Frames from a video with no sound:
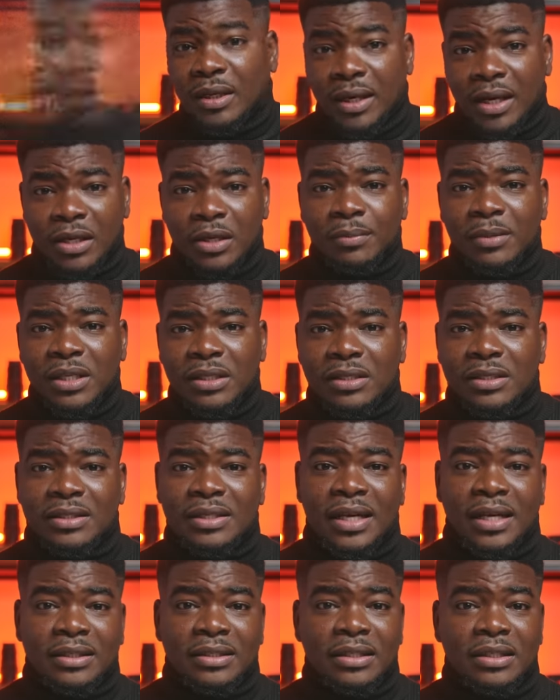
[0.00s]
An argument is
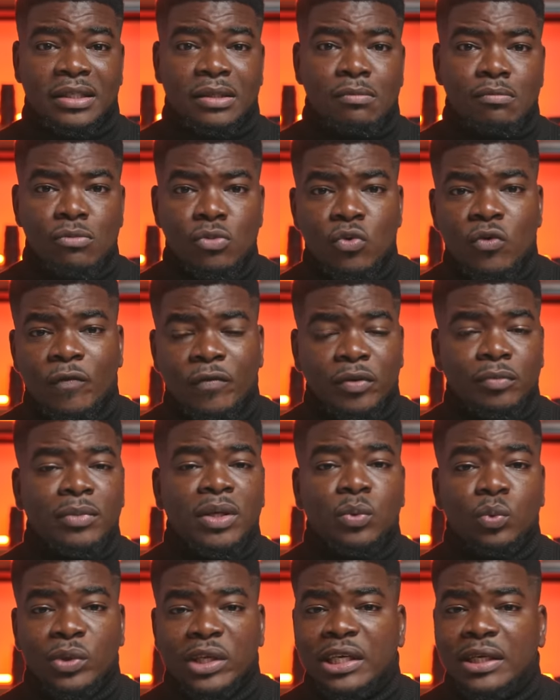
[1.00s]
that the move
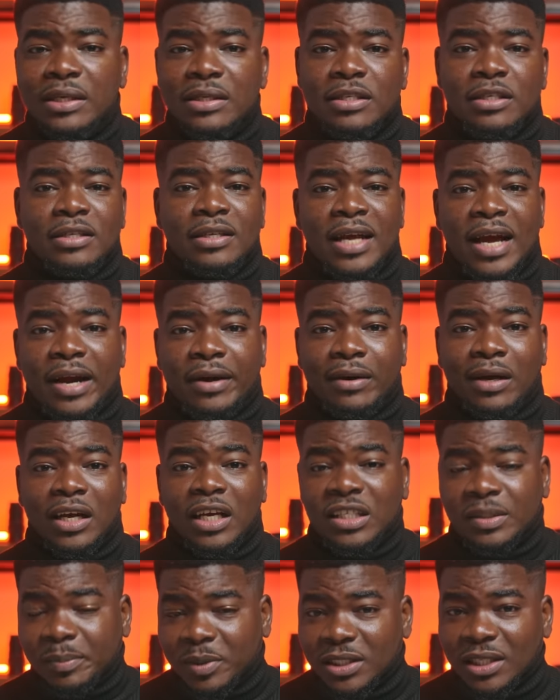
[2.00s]
may weaken the Naira,
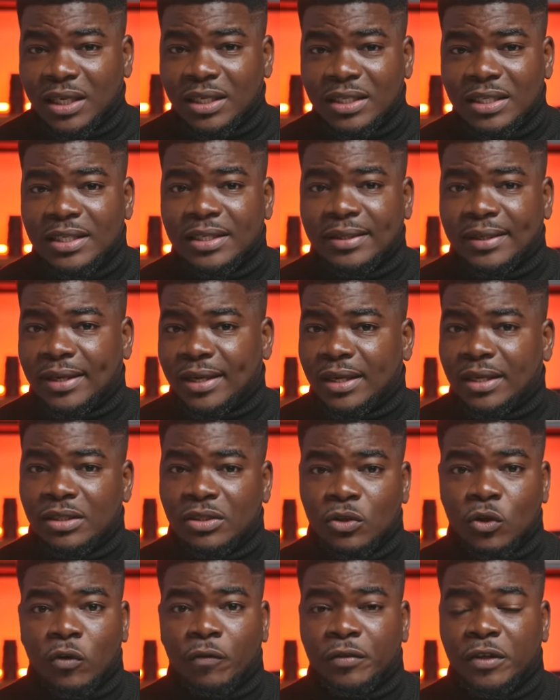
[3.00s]
especially in the
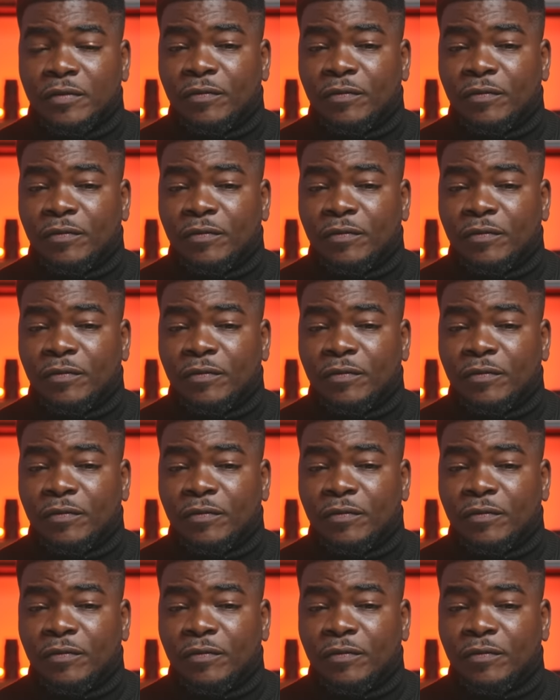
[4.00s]
case of